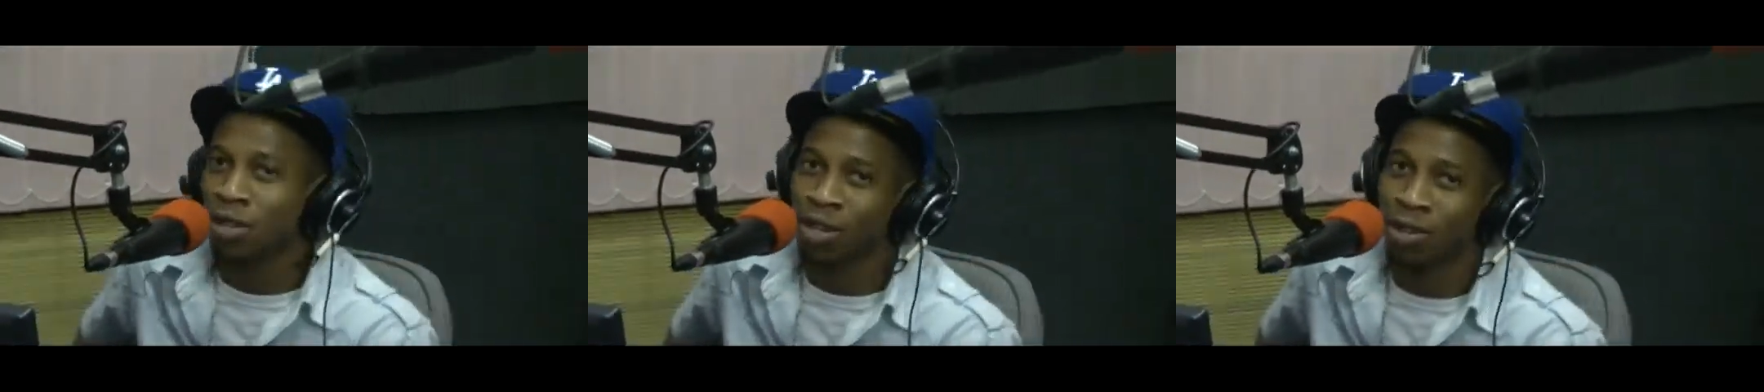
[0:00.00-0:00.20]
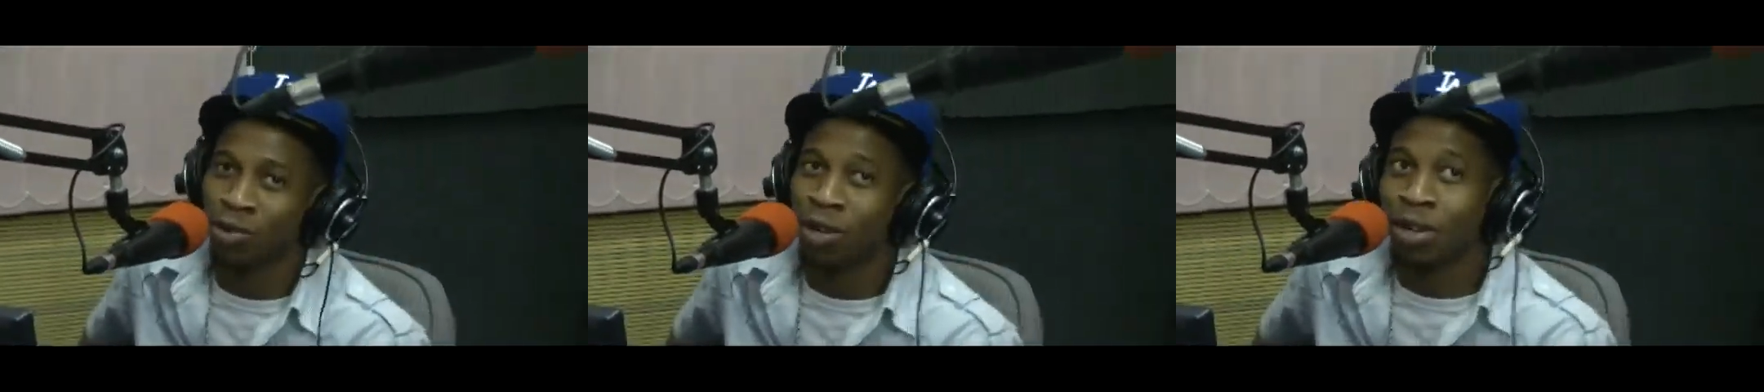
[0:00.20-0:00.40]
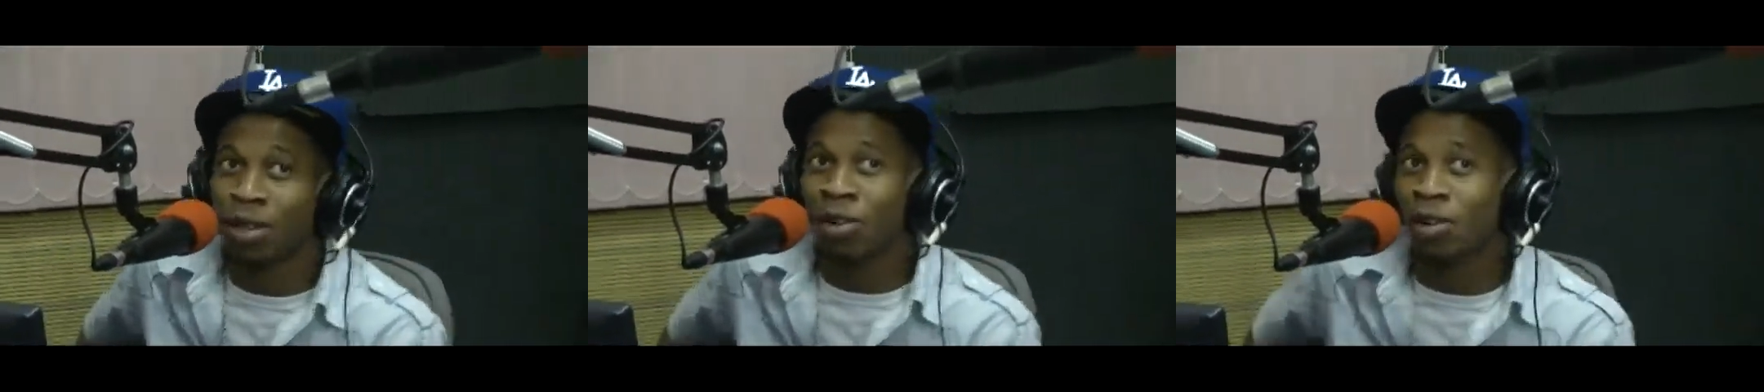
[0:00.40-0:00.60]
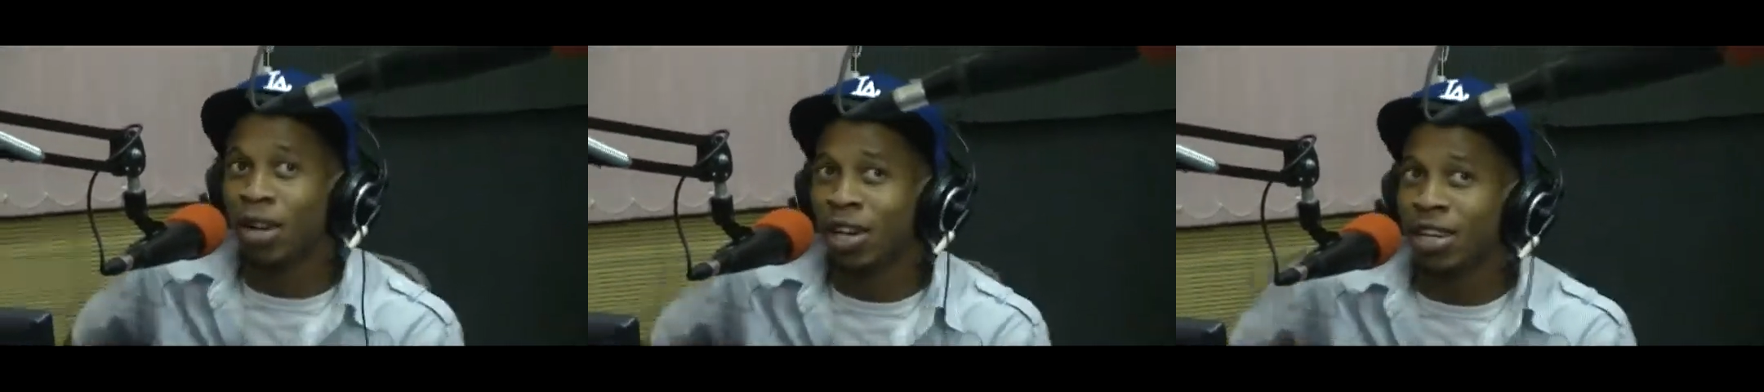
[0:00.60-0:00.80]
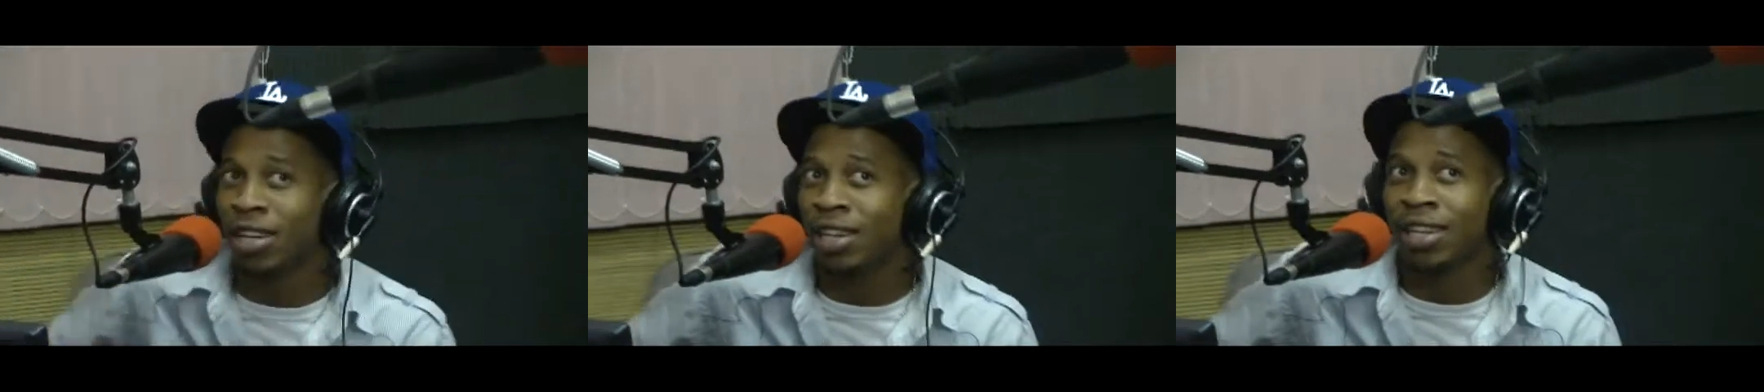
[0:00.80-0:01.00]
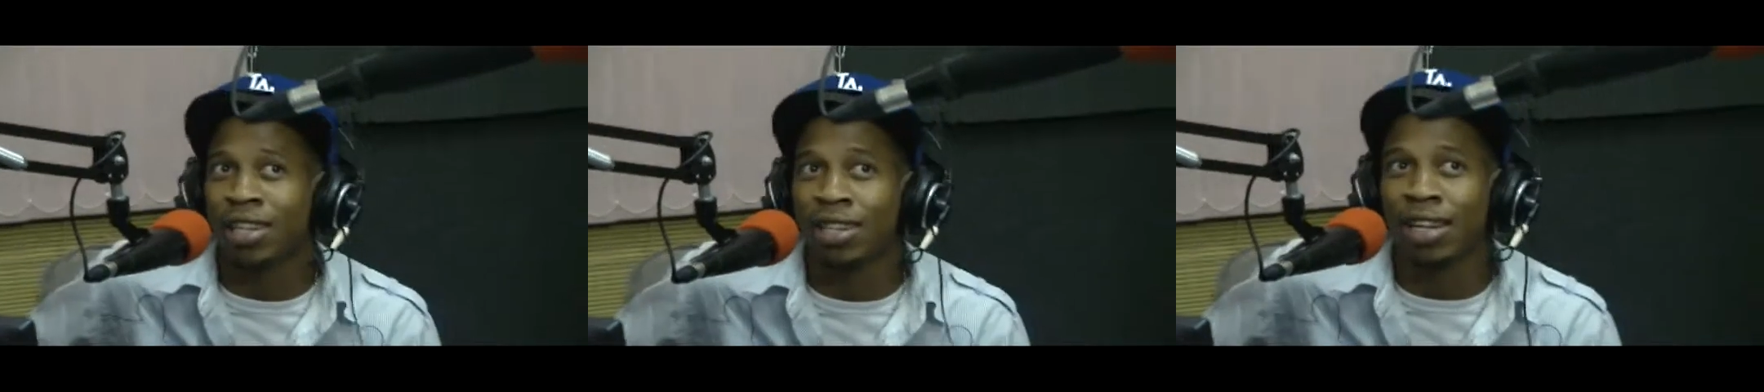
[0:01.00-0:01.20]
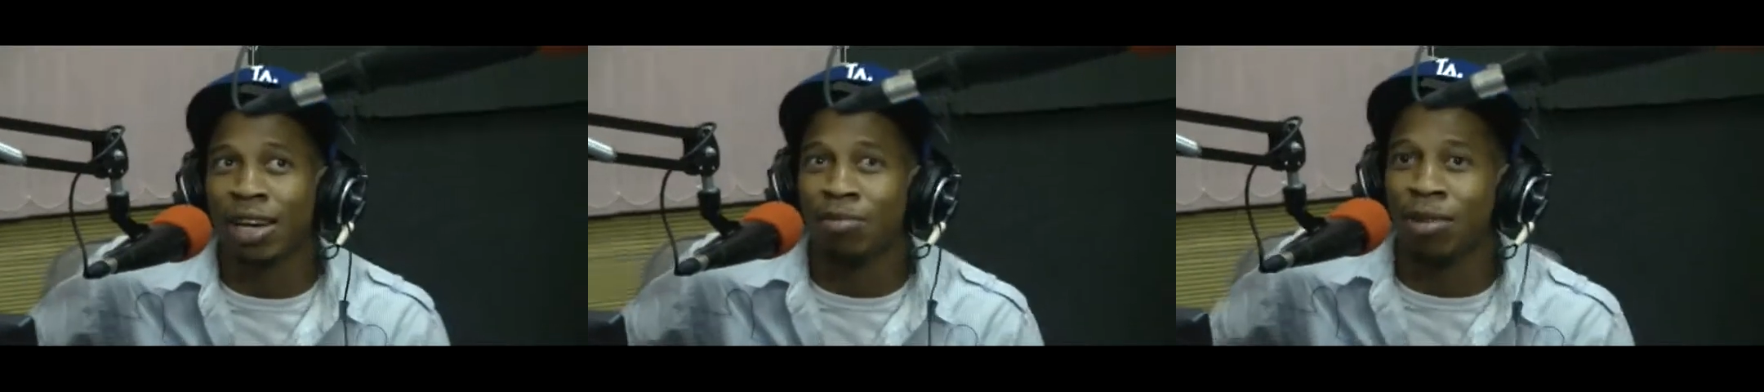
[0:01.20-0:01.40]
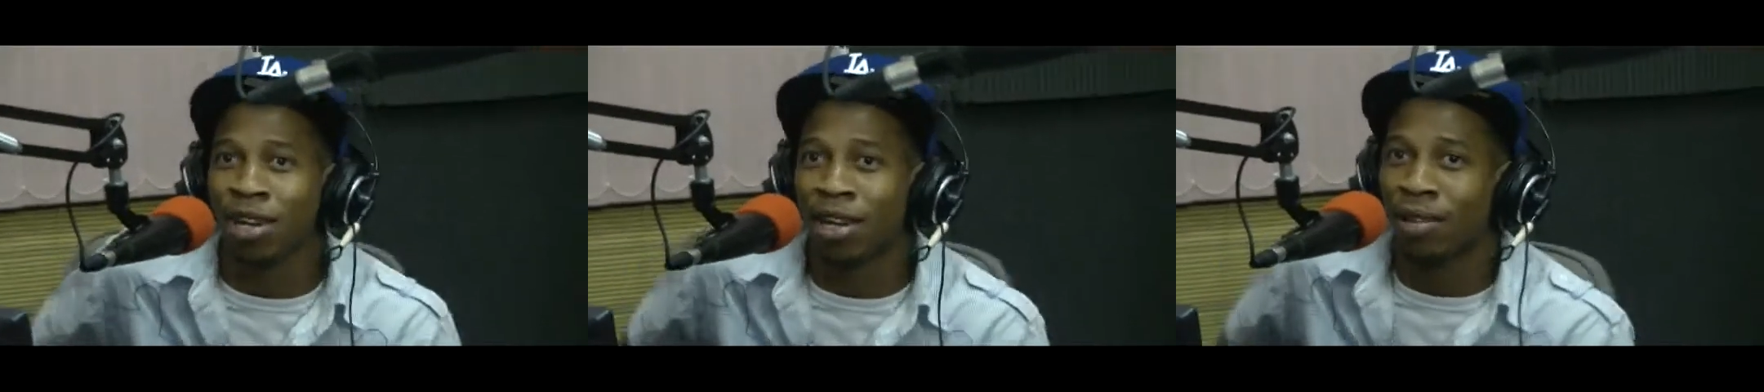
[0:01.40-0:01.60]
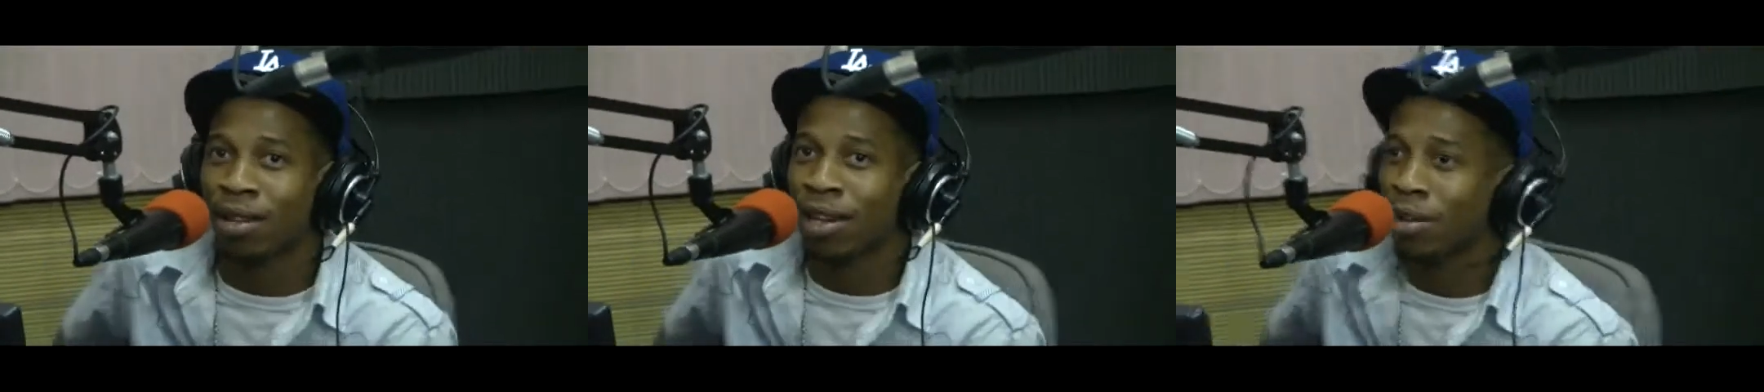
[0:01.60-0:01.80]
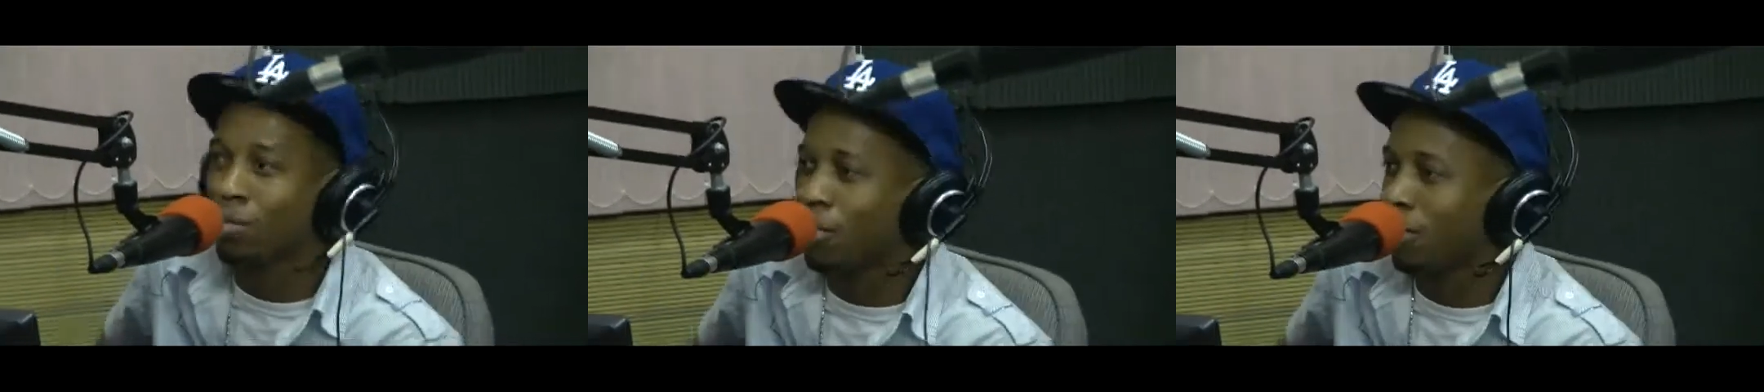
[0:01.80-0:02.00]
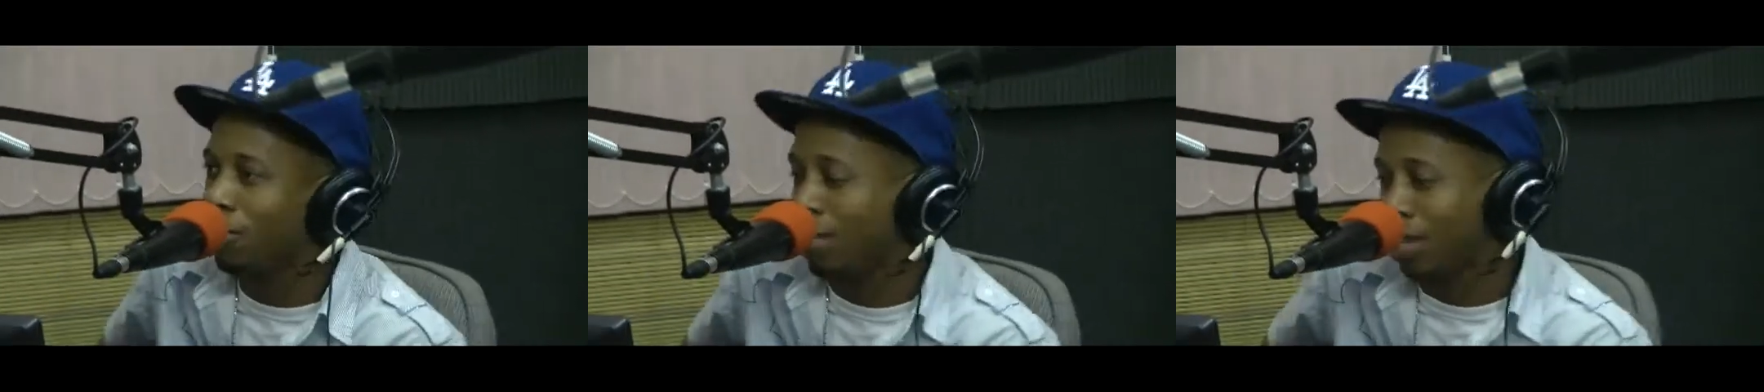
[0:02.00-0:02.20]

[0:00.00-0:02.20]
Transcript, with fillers: You know, mm-hmm. once you go on the internet and type in Exile Bravery